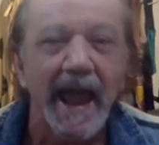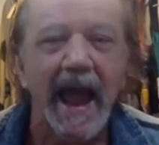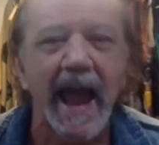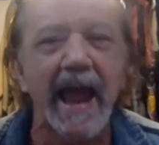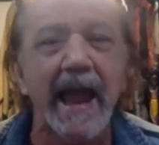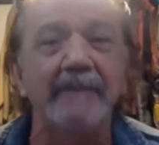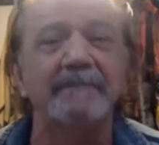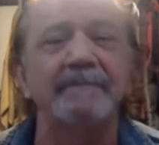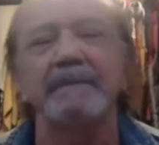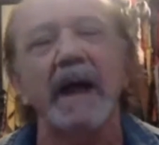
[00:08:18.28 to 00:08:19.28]

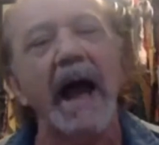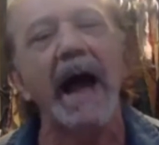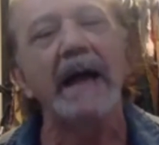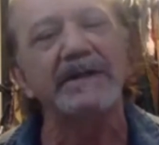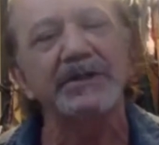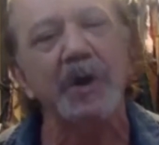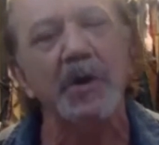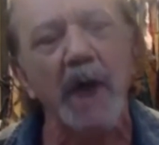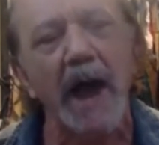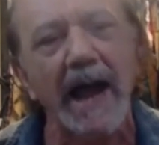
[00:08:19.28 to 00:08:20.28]
And
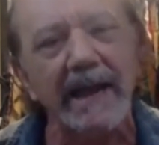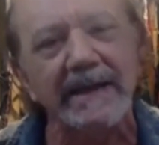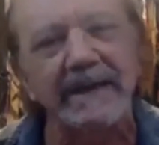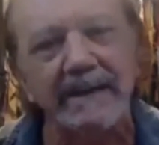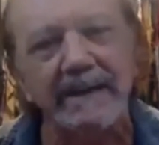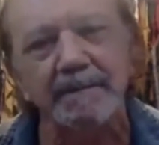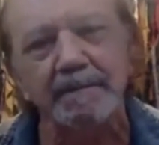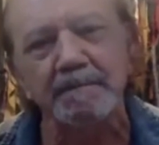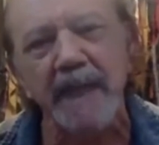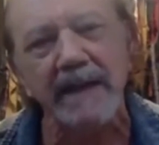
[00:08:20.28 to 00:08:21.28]
I
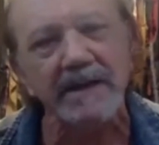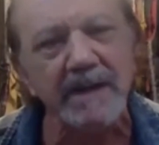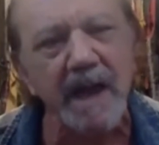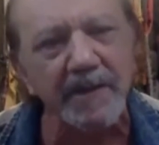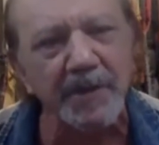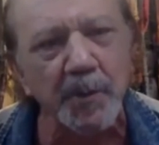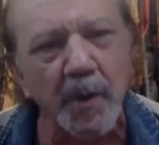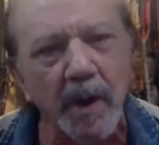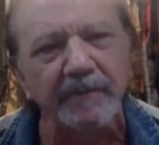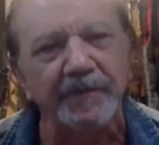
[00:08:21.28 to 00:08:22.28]
made another
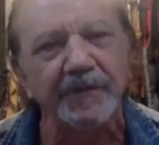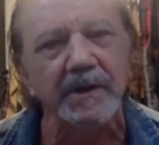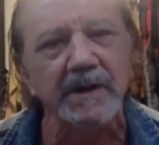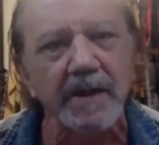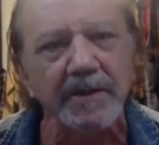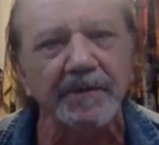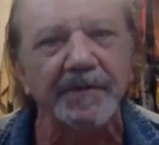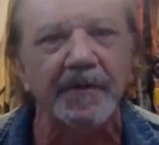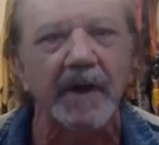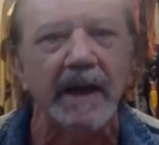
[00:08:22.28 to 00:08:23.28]
one for another
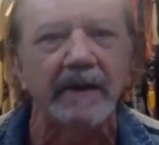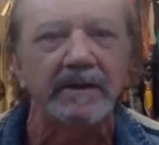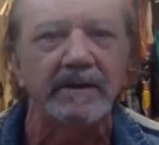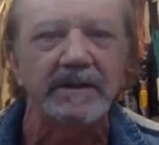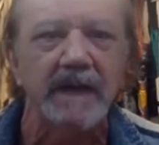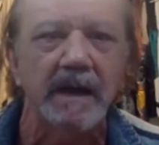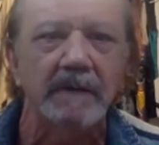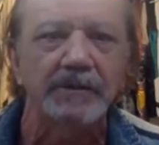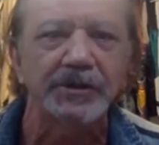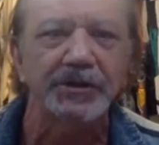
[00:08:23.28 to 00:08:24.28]
friend.
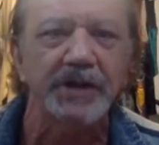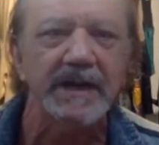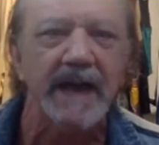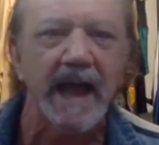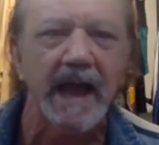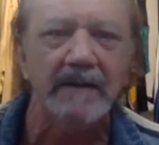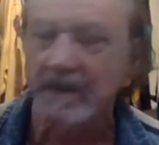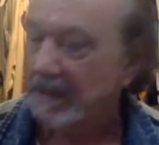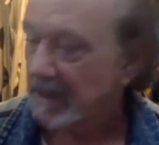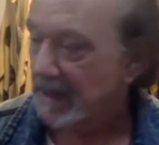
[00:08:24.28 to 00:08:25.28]
She had
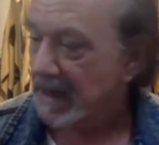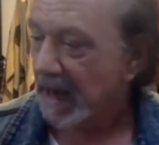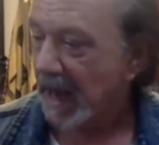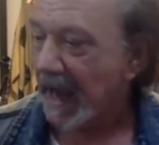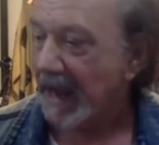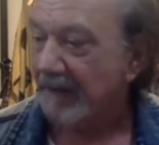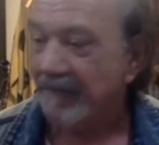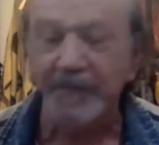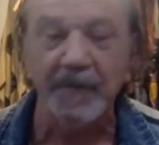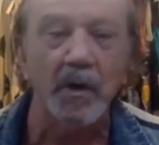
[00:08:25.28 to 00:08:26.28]
a
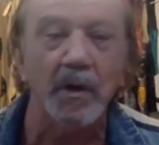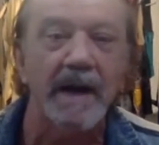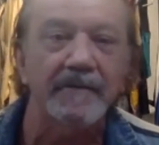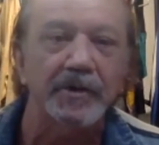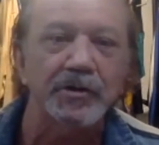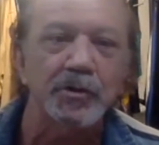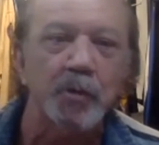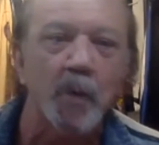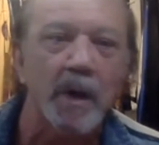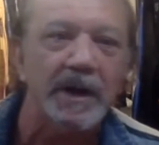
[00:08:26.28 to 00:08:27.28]
Forever
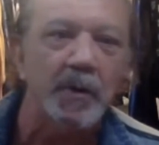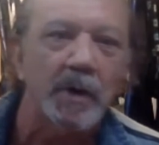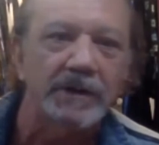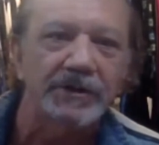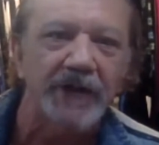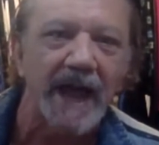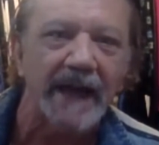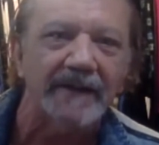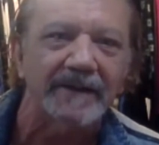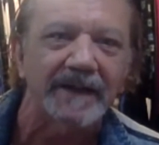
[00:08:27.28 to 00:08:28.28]
21
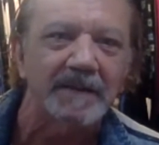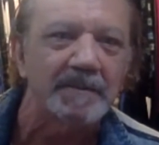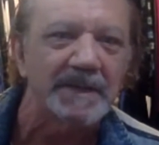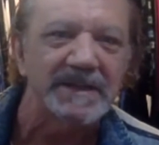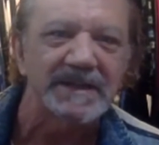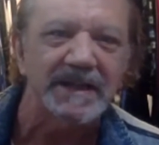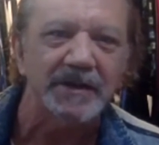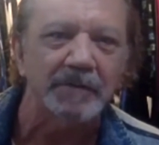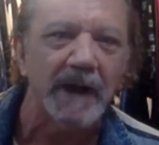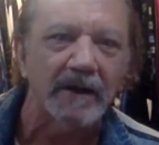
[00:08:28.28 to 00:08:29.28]
jacket that had been sitting
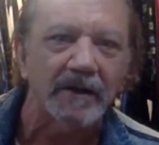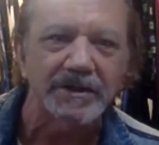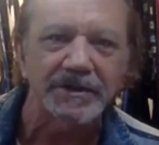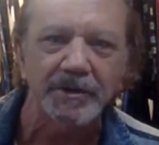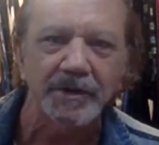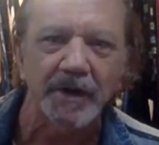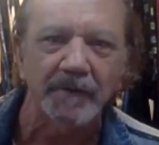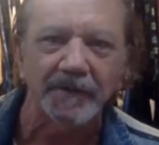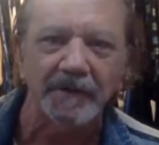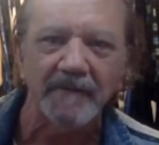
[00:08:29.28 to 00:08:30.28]
around our studio
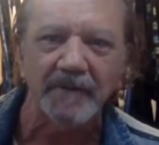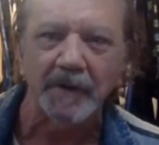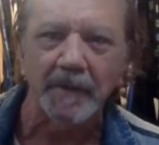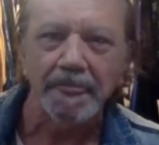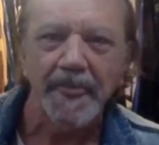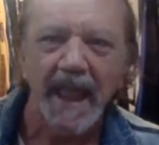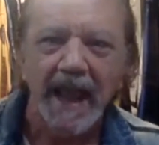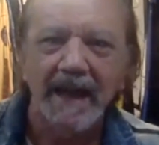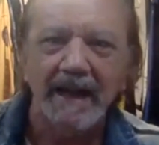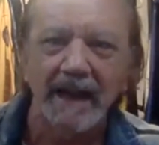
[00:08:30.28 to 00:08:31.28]
forever.
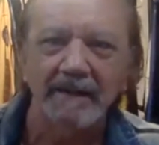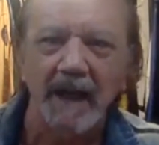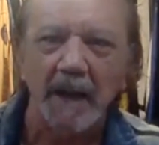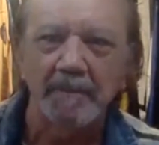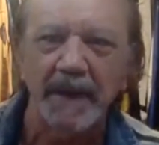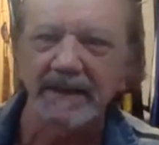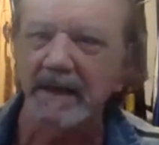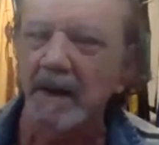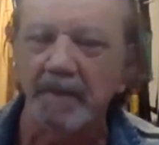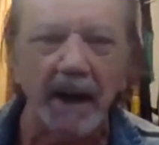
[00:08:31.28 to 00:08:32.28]
And I picked it
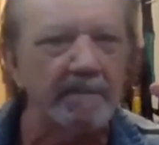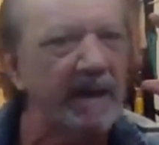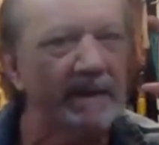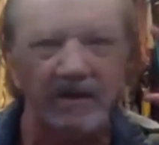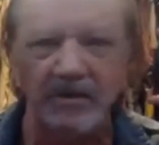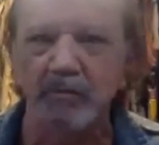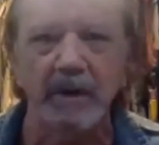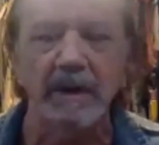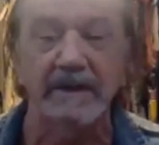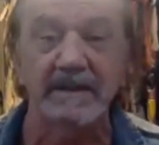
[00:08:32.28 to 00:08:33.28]
up and I made this
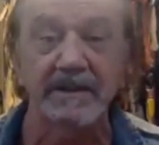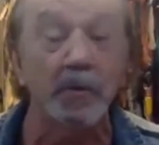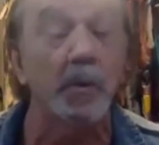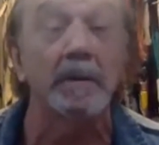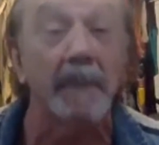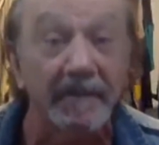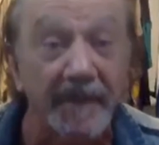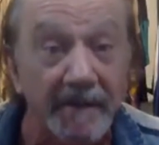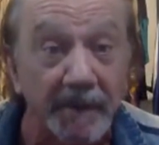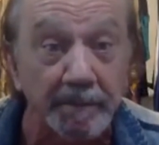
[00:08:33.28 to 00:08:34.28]
it's still one of my
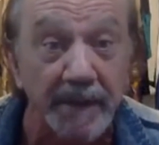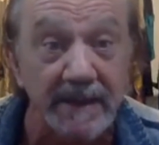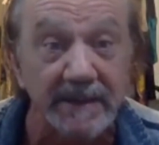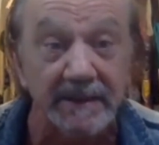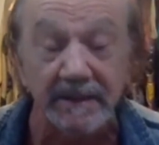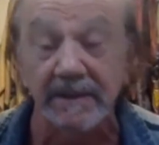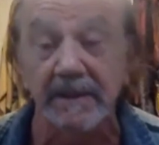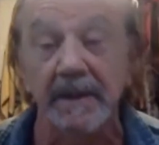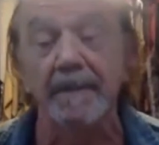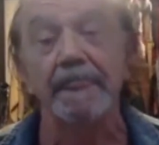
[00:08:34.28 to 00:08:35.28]
favorite pieces.
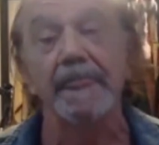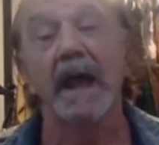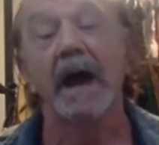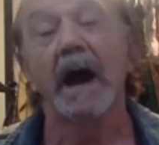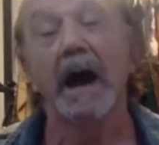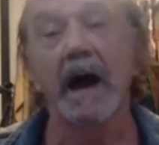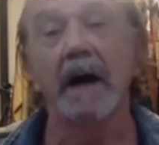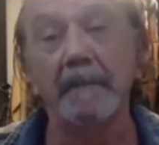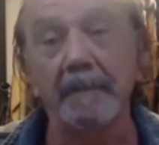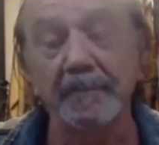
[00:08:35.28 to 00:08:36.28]

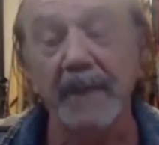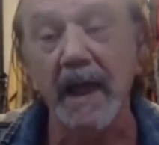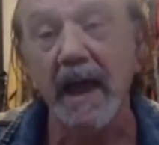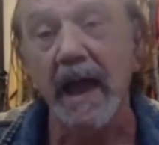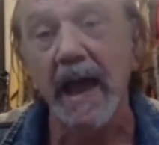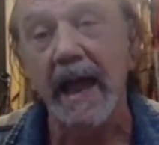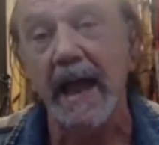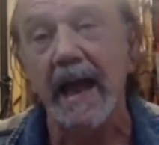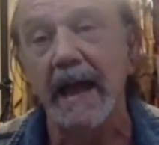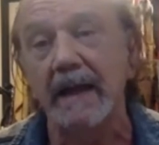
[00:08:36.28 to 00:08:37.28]
And
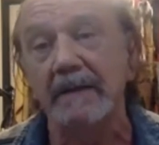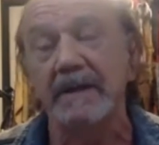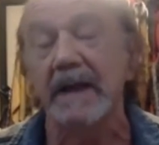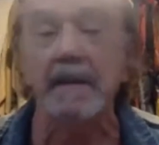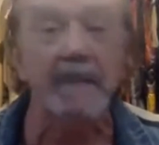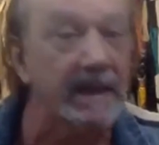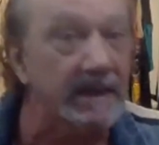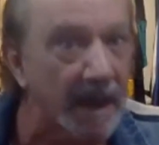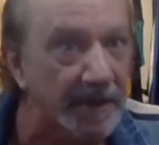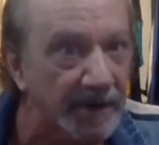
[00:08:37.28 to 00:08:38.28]
then I made
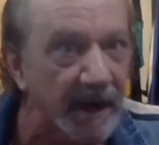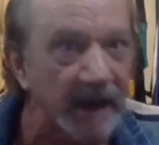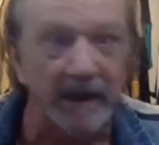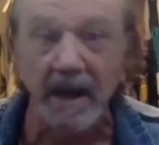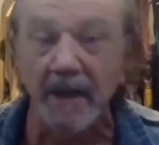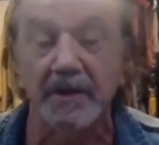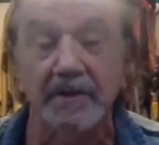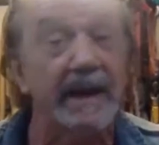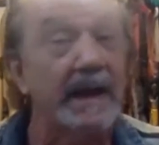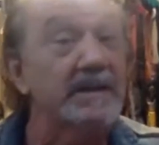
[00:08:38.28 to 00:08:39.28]
another, and
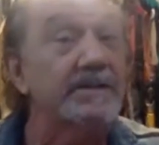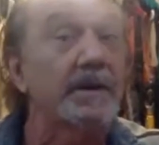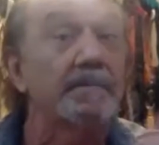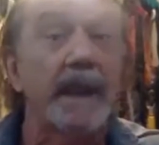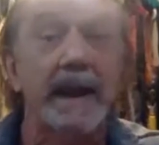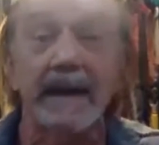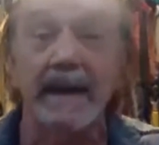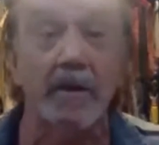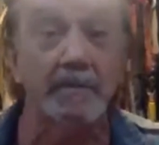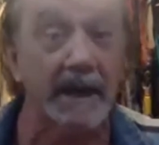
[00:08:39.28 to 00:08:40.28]
then I started
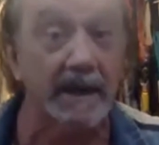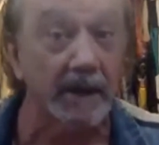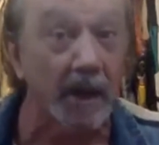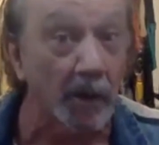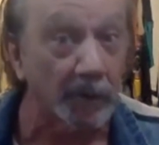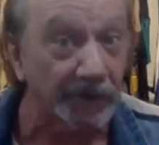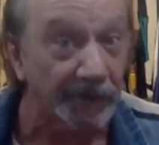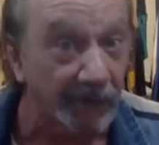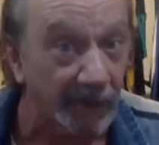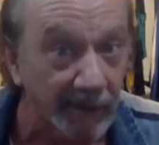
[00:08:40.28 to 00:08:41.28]
painting all my clothes.